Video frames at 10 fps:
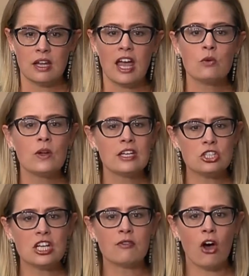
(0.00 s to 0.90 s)
And we
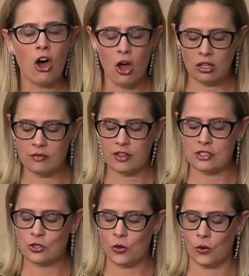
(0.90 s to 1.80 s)
achieve all of
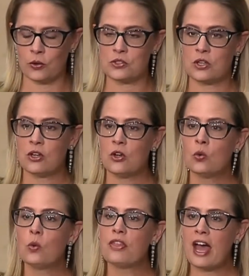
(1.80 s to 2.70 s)
these goals
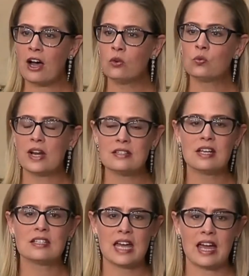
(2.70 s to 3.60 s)
without
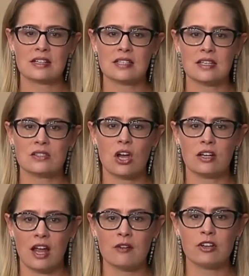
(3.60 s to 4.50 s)
raising taxes
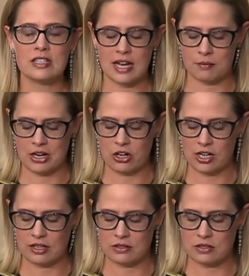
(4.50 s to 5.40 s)
on everyday
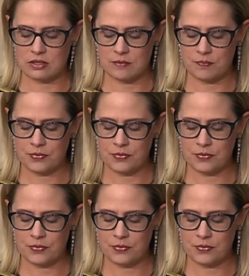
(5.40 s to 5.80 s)
Americans.